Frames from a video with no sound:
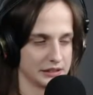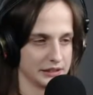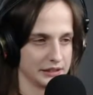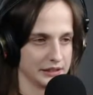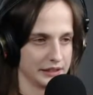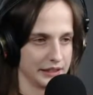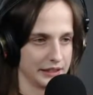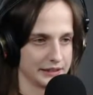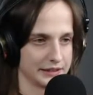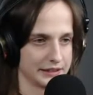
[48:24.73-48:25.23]

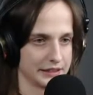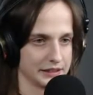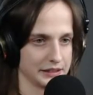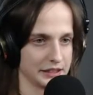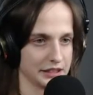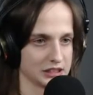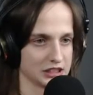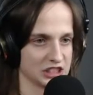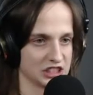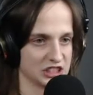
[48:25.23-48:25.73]
and then
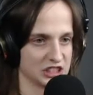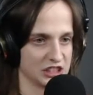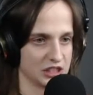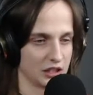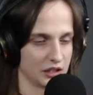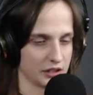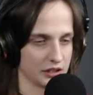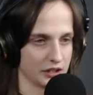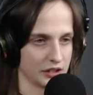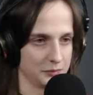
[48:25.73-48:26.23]
get
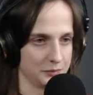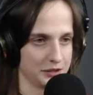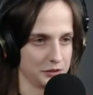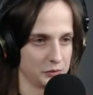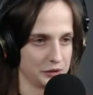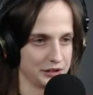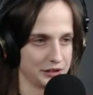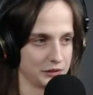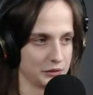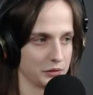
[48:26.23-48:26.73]
stuck in
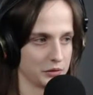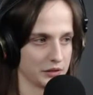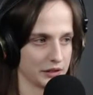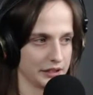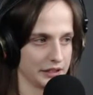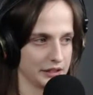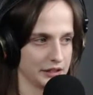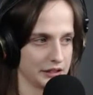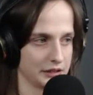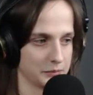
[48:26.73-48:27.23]
between the door
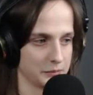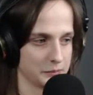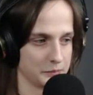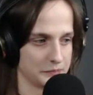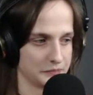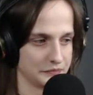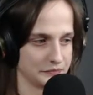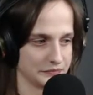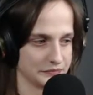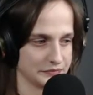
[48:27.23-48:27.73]
and him.
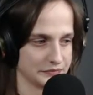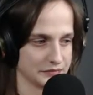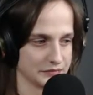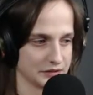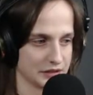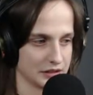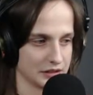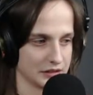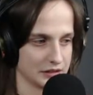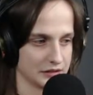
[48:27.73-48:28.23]

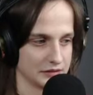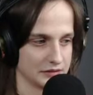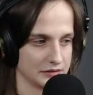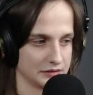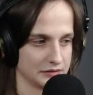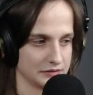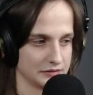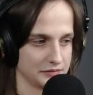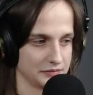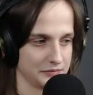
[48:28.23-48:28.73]

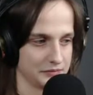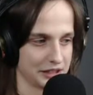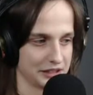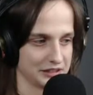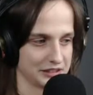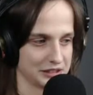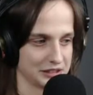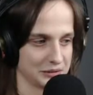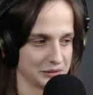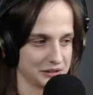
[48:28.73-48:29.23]
Yeah,
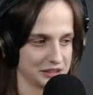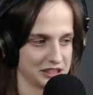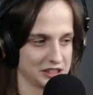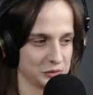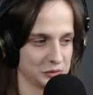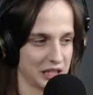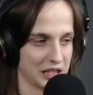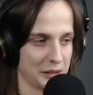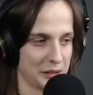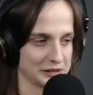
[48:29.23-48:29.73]
so this is
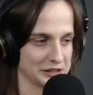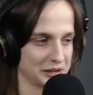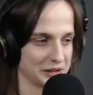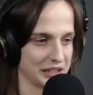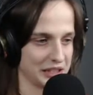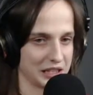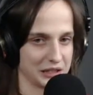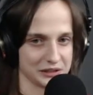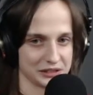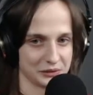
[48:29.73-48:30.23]
what happens right
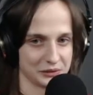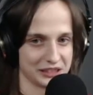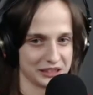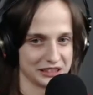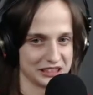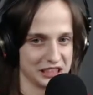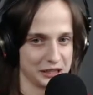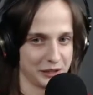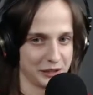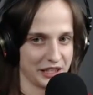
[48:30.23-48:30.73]
now. So we can
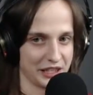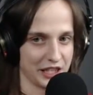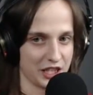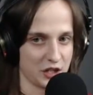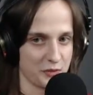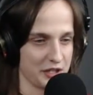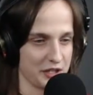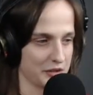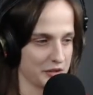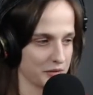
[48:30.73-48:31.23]
see my
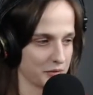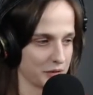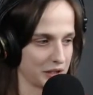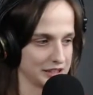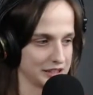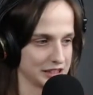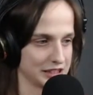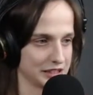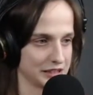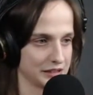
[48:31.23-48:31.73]
HP
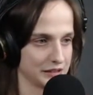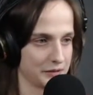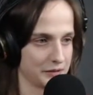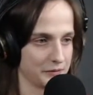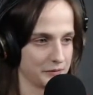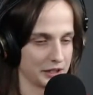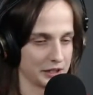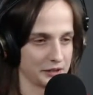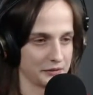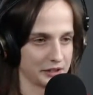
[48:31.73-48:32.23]
rising
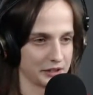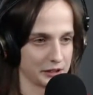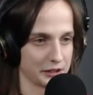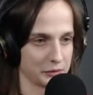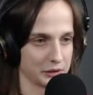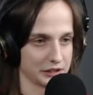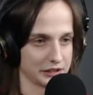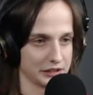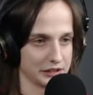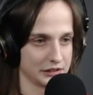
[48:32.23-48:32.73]
very, very
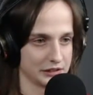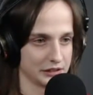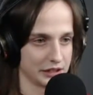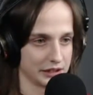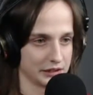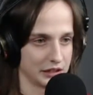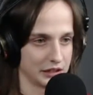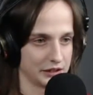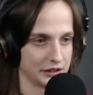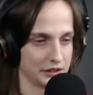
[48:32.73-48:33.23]
quickly.
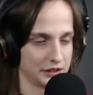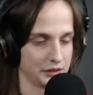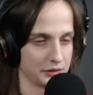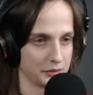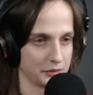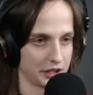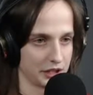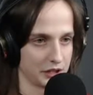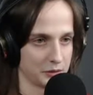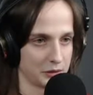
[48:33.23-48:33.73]
Okay, I need to
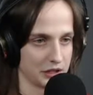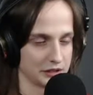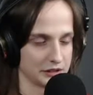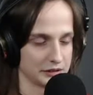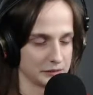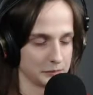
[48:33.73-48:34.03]
care about it.